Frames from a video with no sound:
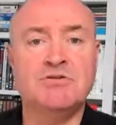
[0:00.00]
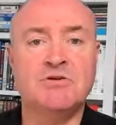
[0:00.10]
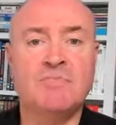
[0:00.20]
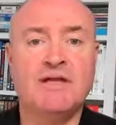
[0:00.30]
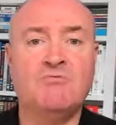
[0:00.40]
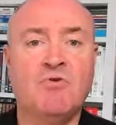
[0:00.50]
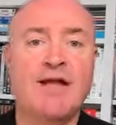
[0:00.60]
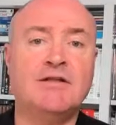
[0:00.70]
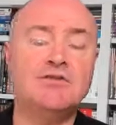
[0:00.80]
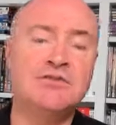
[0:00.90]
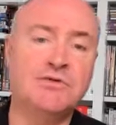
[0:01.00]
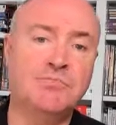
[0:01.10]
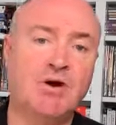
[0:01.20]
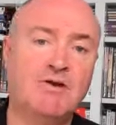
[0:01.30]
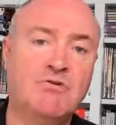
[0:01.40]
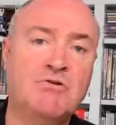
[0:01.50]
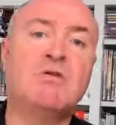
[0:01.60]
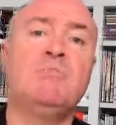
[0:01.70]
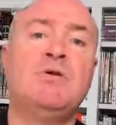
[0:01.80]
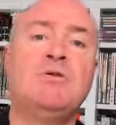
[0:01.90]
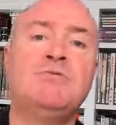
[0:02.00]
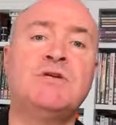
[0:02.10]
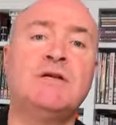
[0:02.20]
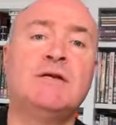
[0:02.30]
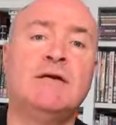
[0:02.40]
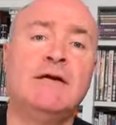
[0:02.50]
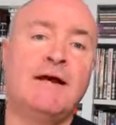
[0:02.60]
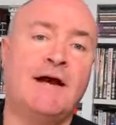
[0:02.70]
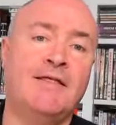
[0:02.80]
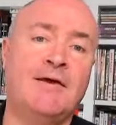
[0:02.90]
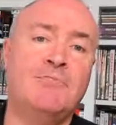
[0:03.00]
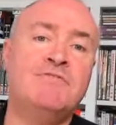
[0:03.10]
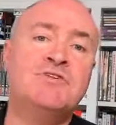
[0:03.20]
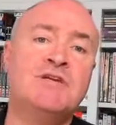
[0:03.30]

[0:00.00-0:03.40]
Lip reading: to mid-range to microcomputing, and then we've seen